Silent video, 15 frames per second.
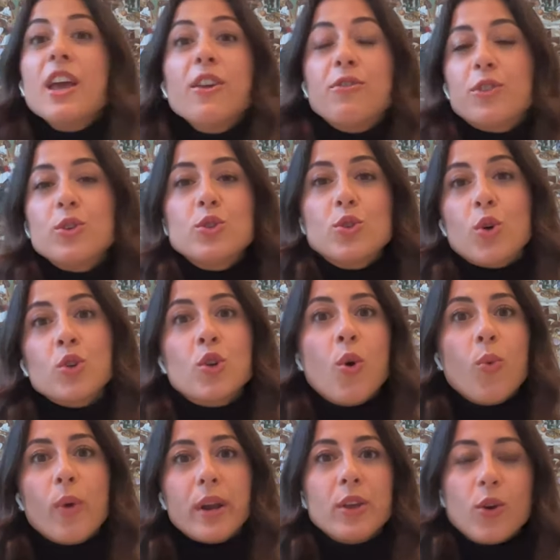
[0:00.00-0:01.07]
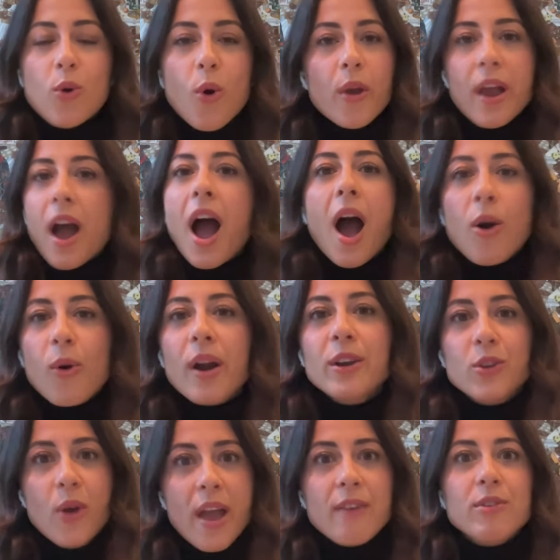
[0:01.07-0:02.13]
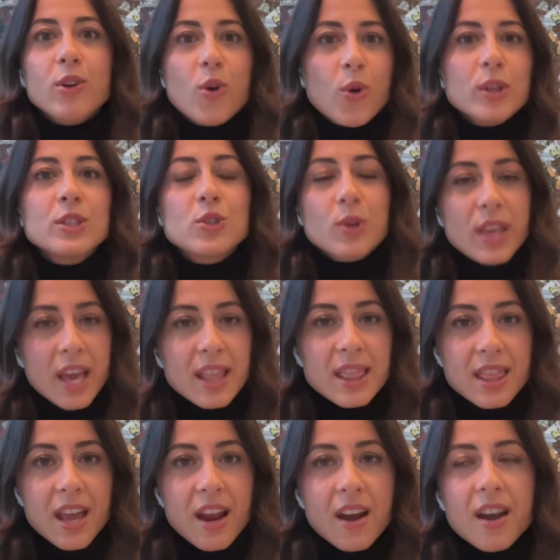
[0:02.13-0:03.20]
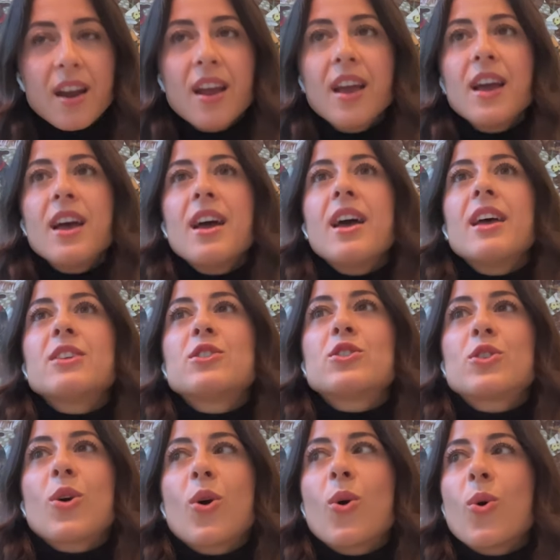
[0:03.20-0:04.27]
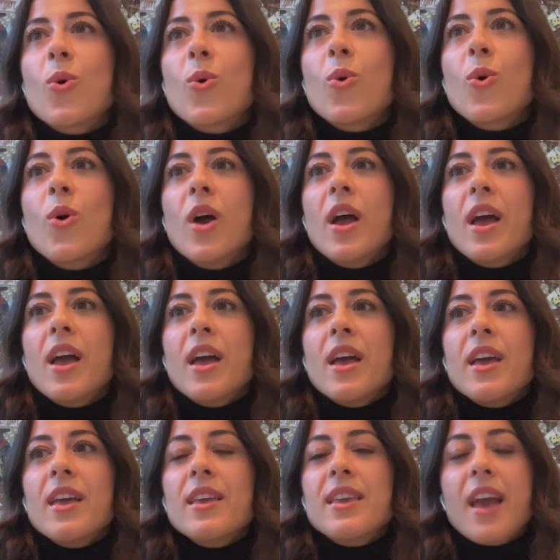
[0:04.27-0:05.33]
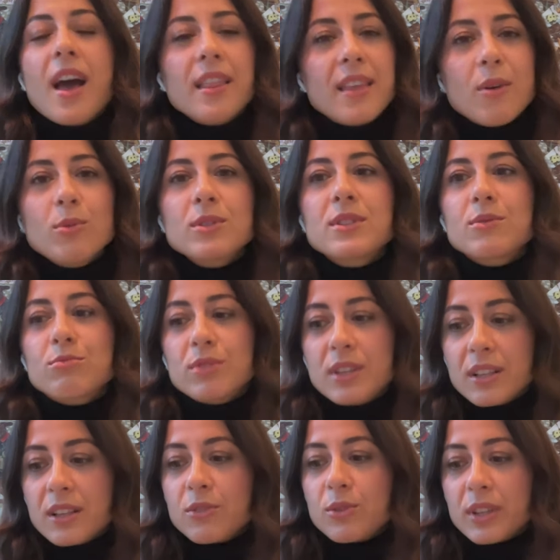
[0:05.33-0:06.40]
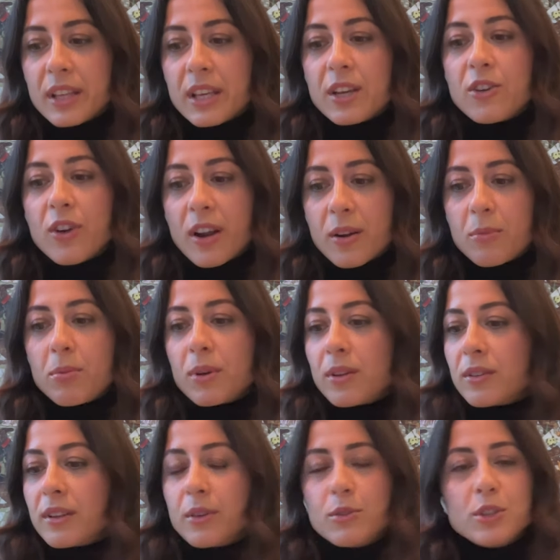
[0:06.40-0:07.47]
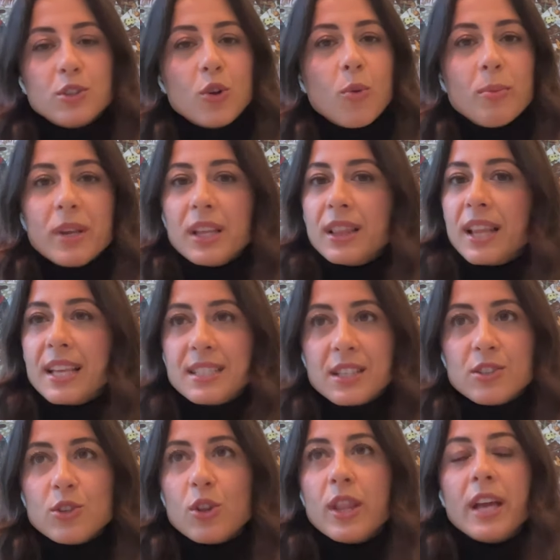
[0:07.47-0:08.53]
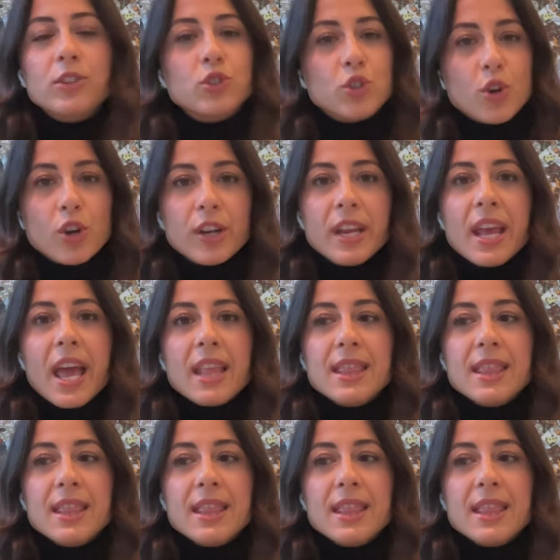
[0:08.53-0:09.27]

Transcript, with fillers: If you don't know where you're going, how are you ever going to get there? So yeah, that was really, really incredible. There were so many lessons on that journey.